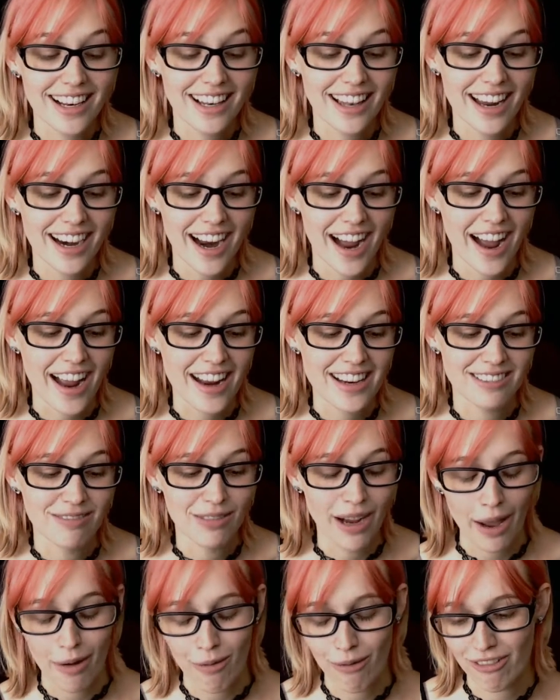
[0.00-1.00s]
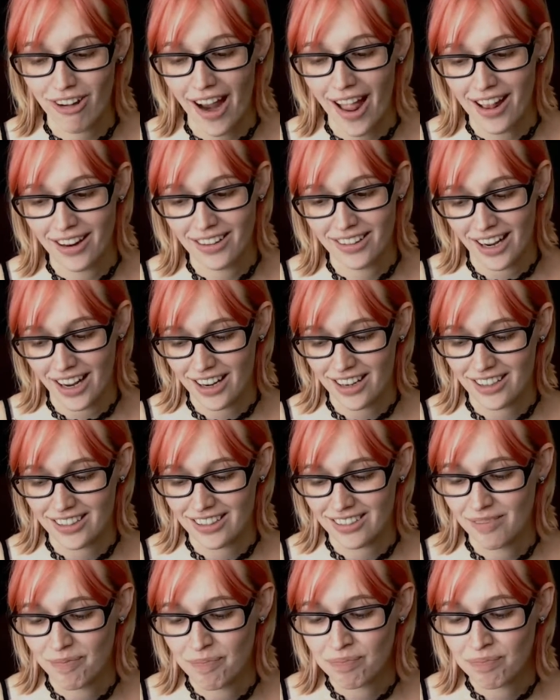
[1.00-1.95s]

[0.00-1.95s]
Like I